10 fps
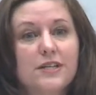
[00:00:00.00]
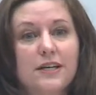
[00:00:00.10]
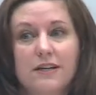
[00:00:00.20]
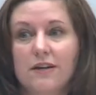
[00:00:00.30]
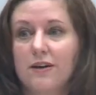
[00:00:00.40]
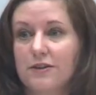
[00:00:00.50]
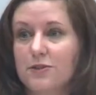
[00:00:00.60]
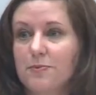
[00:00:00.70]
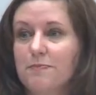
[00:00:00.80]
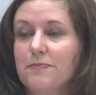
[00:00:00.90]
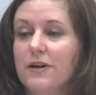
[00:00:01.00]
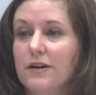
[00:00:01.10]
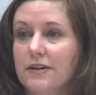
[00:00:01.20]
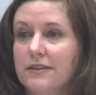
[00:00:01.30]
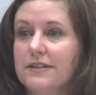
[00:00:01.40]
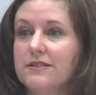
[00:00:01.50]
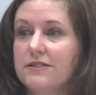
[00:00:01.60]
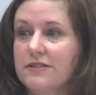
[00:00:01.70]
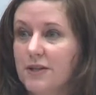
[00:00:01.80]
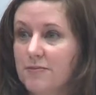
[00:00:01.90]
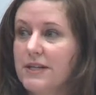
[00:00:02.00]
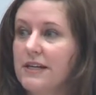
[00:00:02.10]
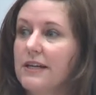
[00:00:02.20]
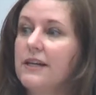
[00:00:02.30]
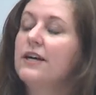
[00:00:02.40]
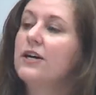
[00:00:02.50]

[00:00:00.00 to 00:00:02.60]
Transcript: sit on this committee,